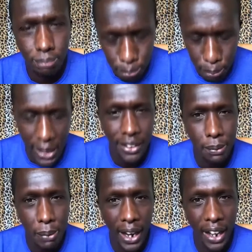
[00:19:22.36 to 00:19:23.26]
met in
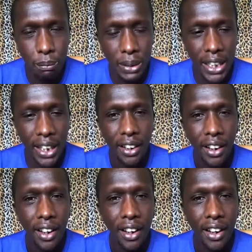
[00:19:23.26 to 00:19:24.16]
my life. But then
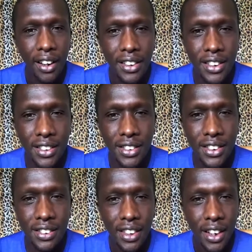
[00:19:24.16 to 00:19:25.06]
he
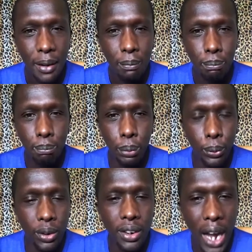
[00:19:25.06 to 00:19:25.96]
just
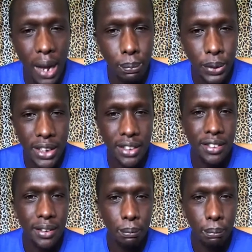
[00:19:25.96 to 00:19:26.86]
pulled up his
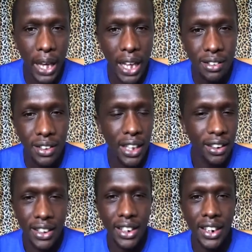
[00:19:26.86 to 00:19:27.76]
pants and
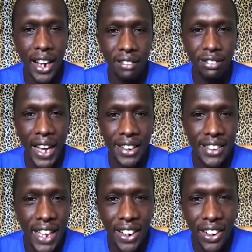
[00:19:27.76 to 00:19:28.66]
he didn't have legs.
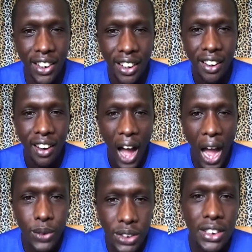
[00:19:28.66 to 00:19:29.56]
And I looked, I
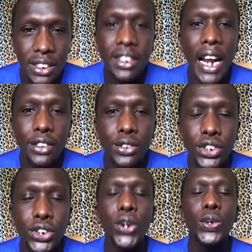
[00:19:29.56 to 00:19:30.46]
was just trying to
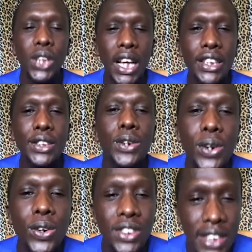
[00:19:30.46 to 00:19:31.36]
show you that
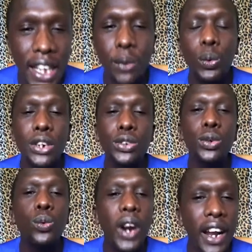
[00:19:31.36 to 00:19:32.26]
you still will do
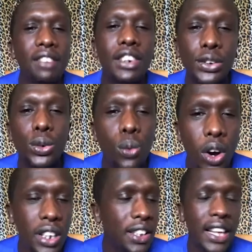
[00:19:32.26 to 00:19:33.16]
whatever you
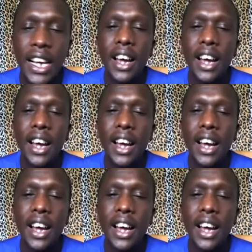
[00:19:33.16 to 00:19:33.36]
want. It's like,